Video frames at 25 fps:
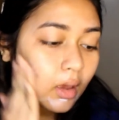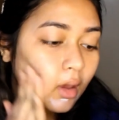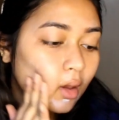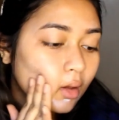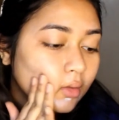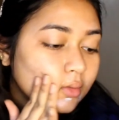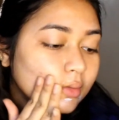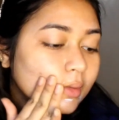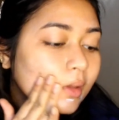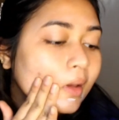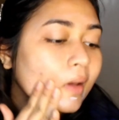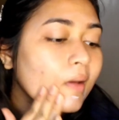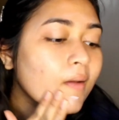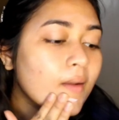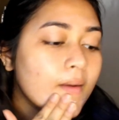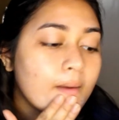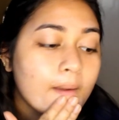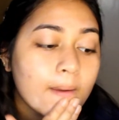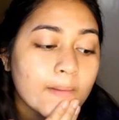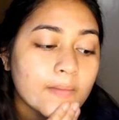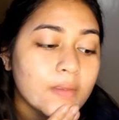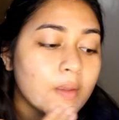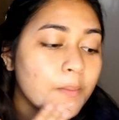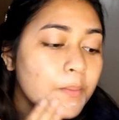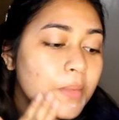then
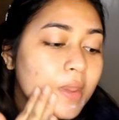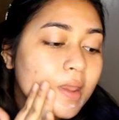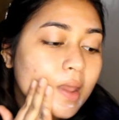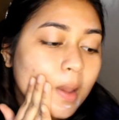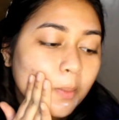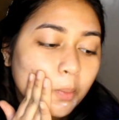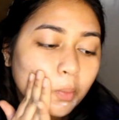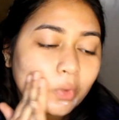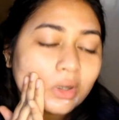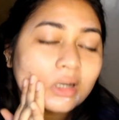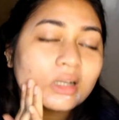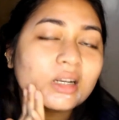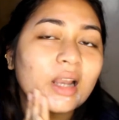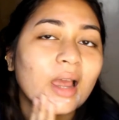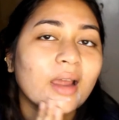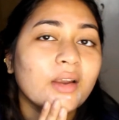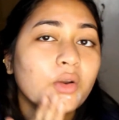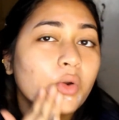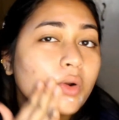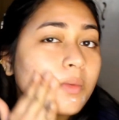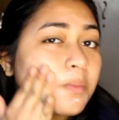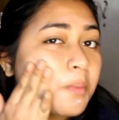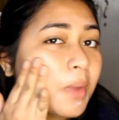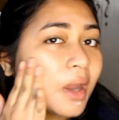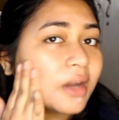the makeup will glide
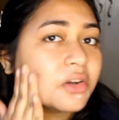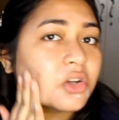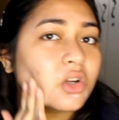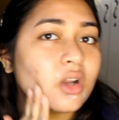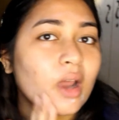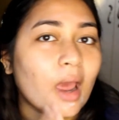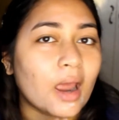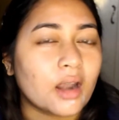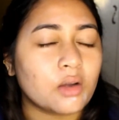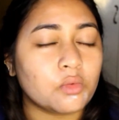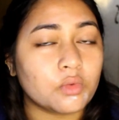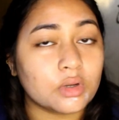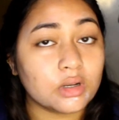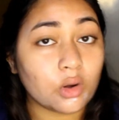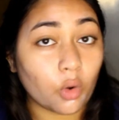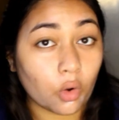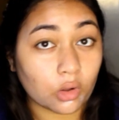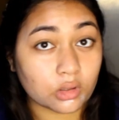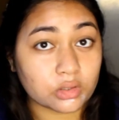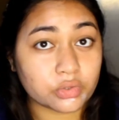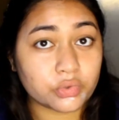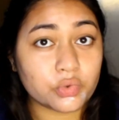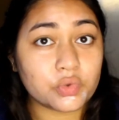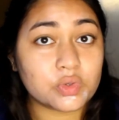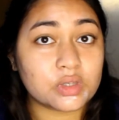on better and will
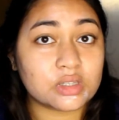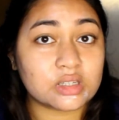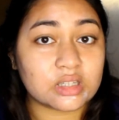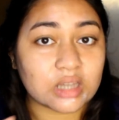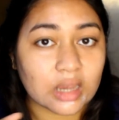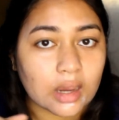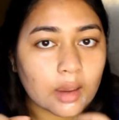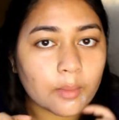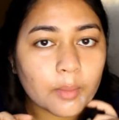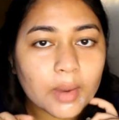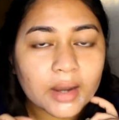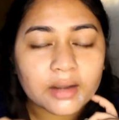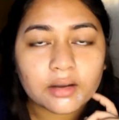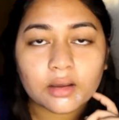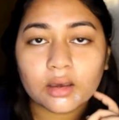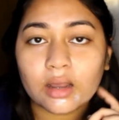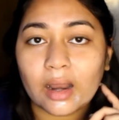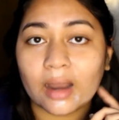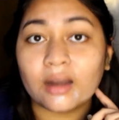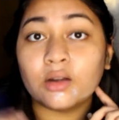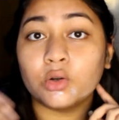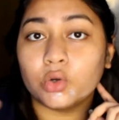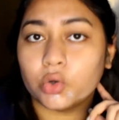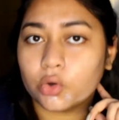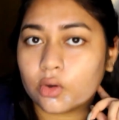also stay better
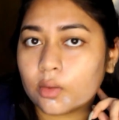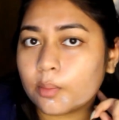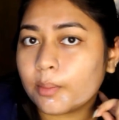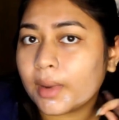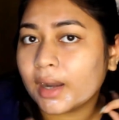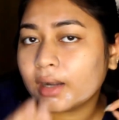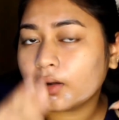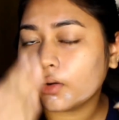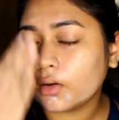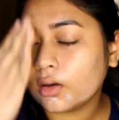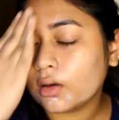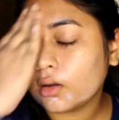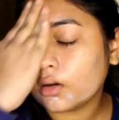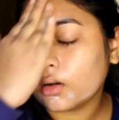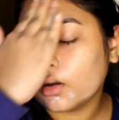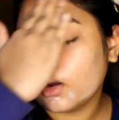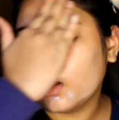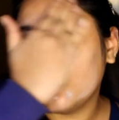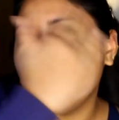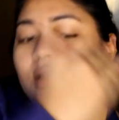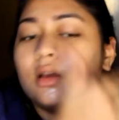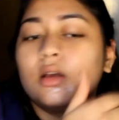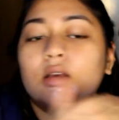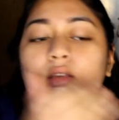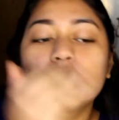and look better.
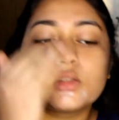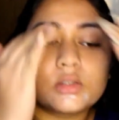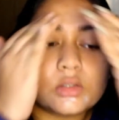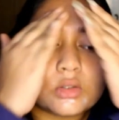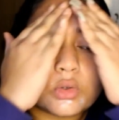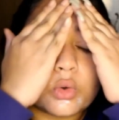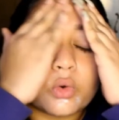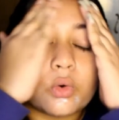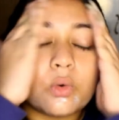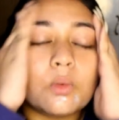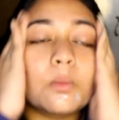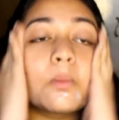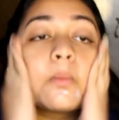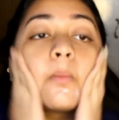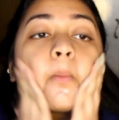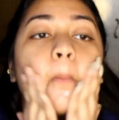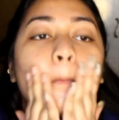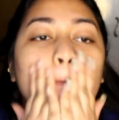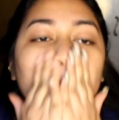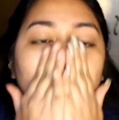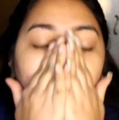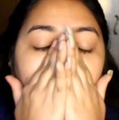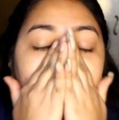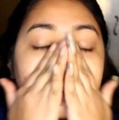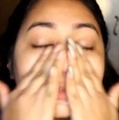So
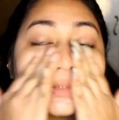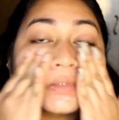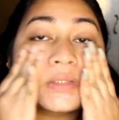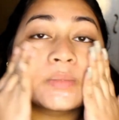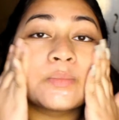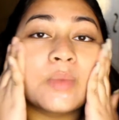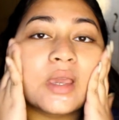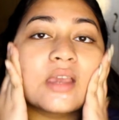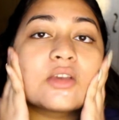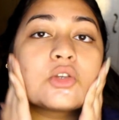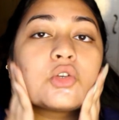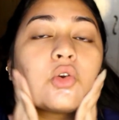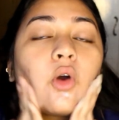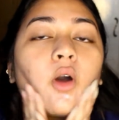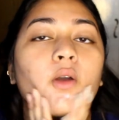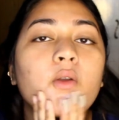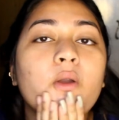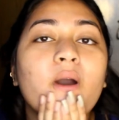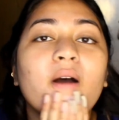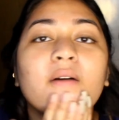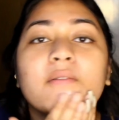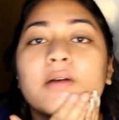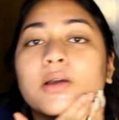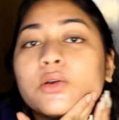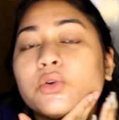just make sure you
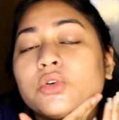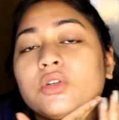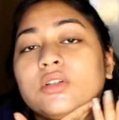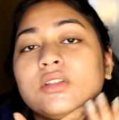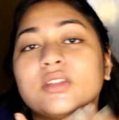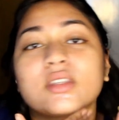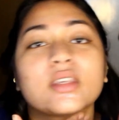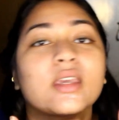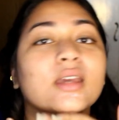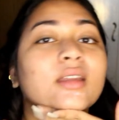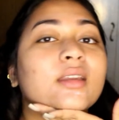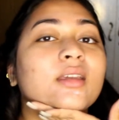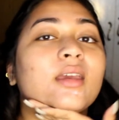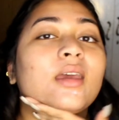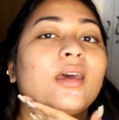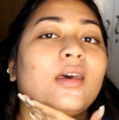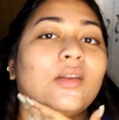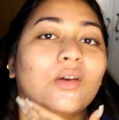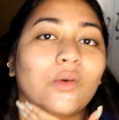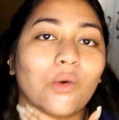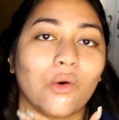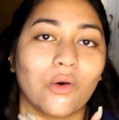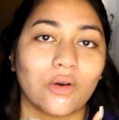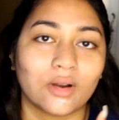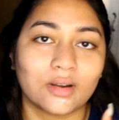have a good
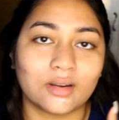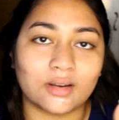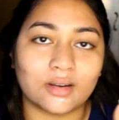skincare on.